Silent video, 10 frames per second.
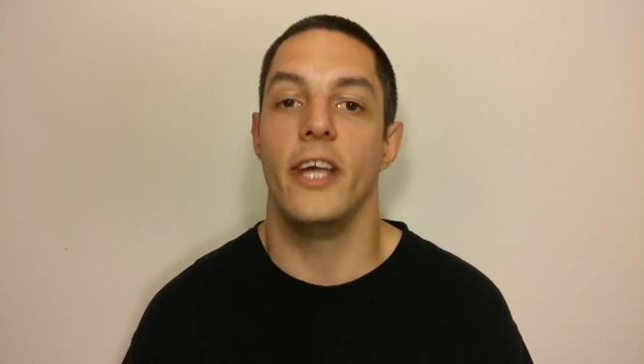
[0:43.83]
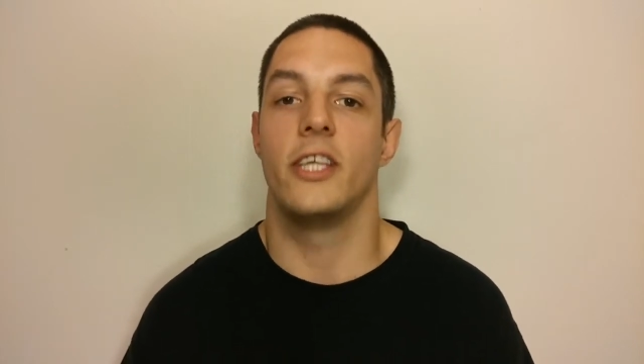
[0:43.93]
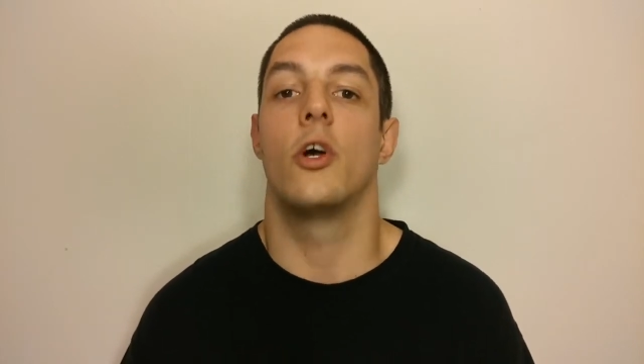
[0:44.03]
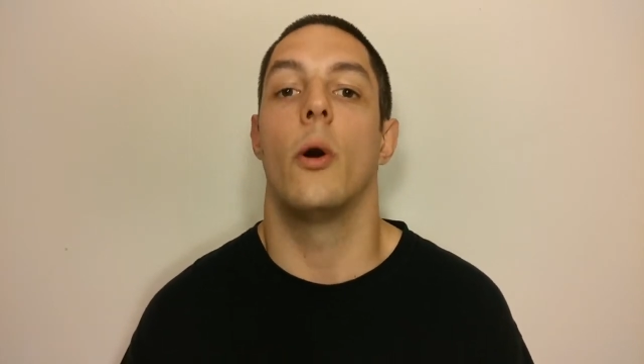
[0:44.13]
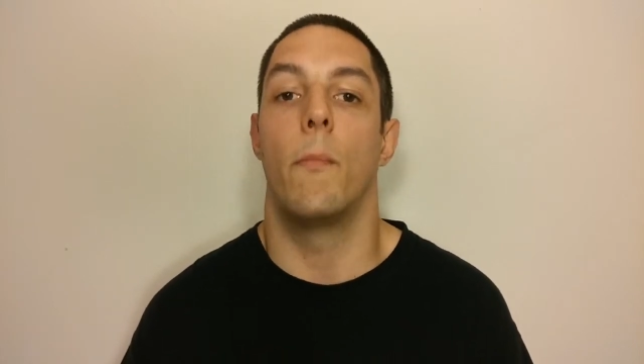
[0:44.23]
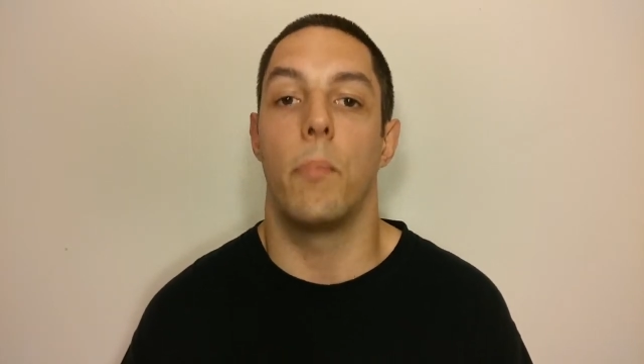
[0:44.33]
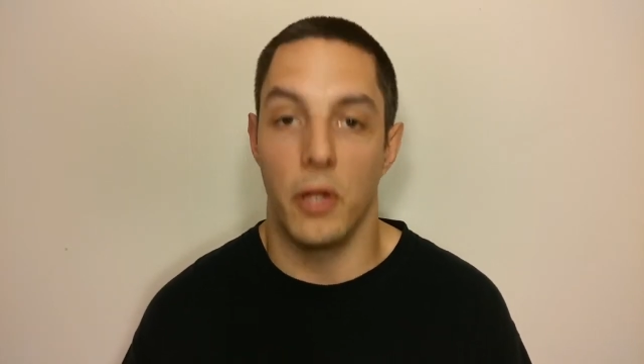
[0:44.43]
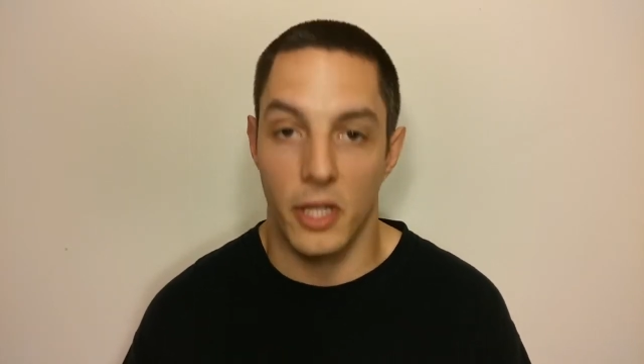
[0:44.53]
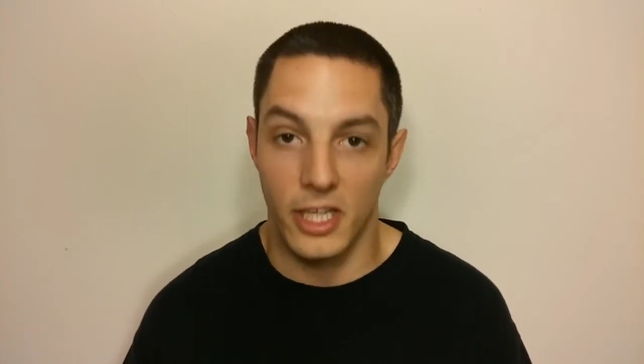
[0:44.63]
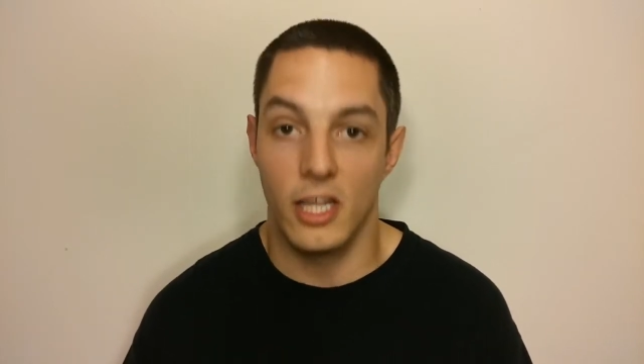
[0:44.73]
is
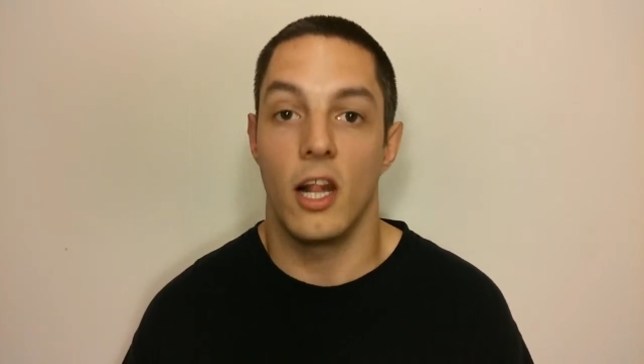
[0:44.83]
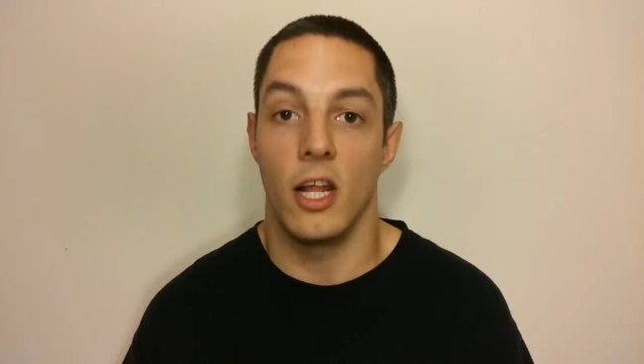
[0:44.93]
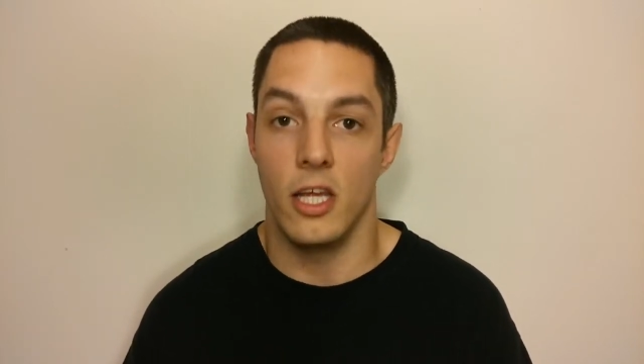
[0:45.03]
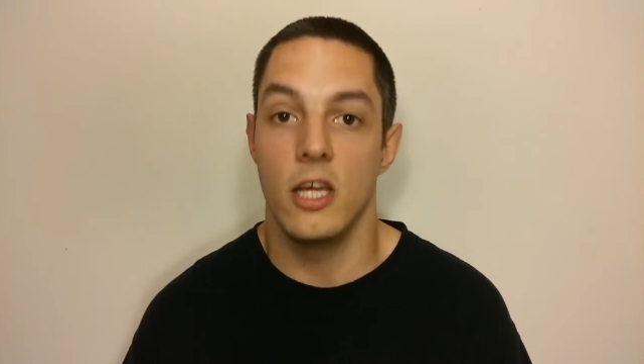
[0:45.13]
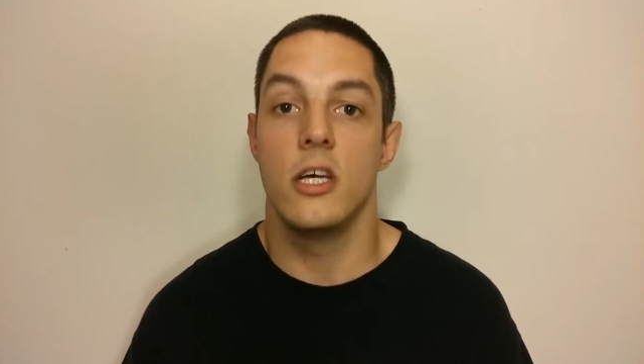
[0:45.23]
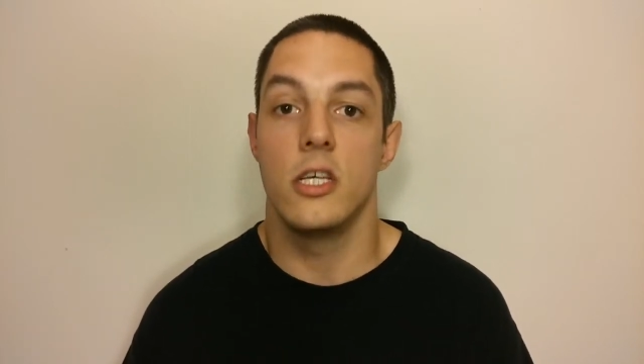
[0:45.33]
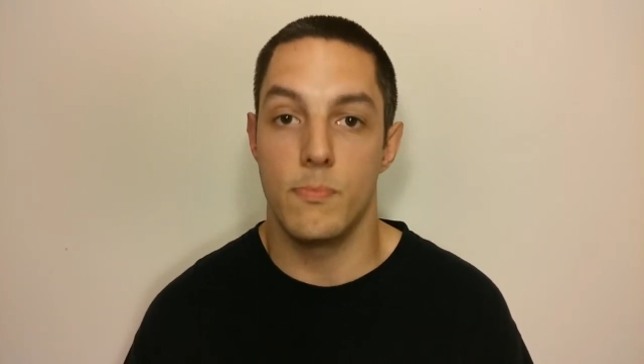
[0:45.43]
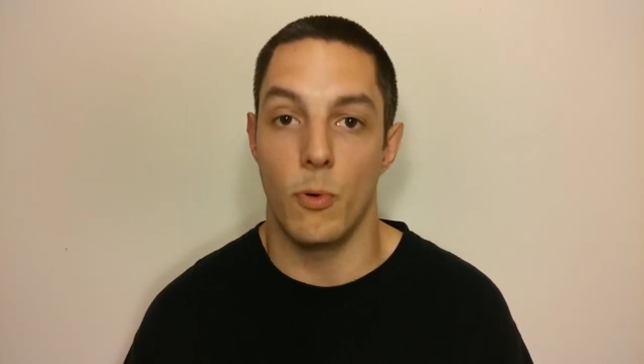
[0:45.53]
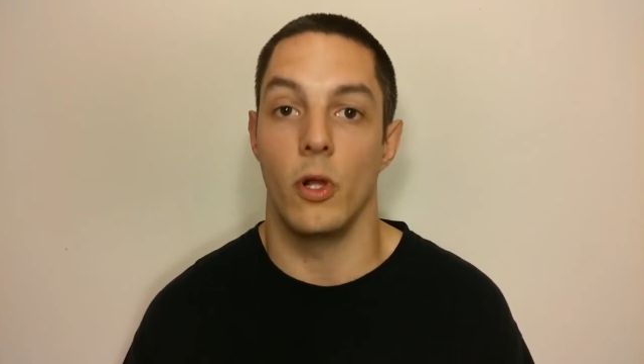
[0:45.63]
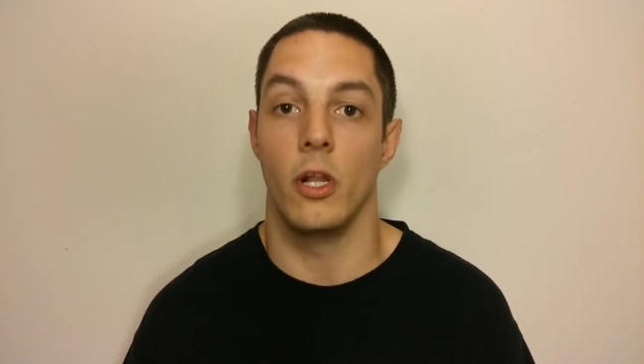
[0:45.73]
completely
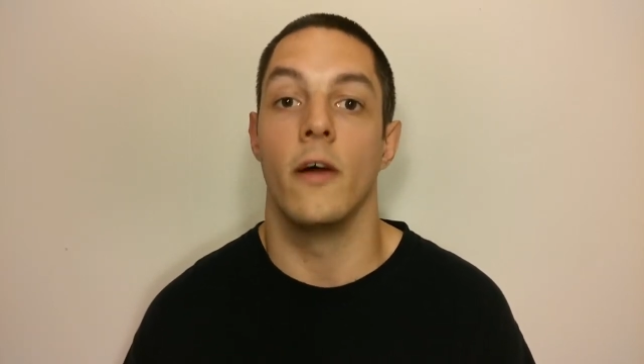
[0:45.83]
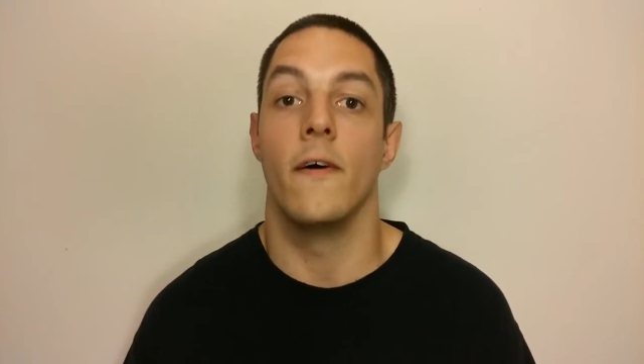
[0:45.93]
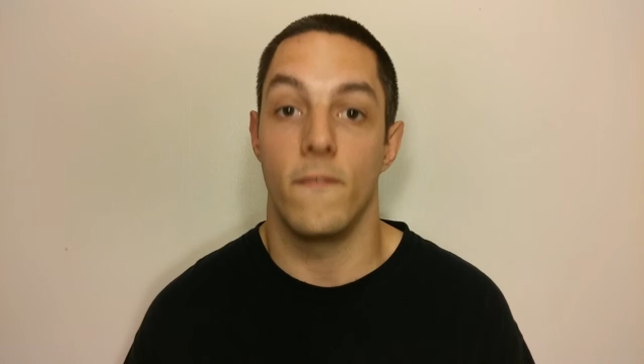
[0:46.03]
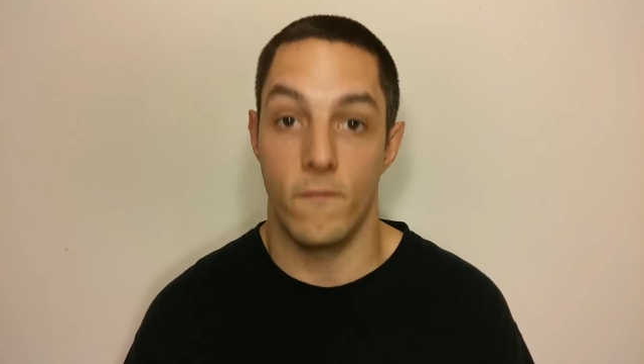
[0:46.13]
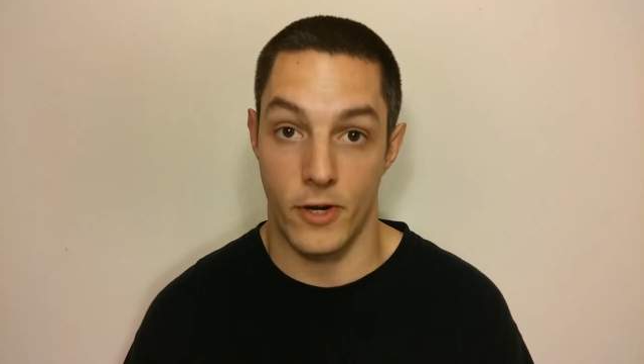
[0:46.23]
spoiler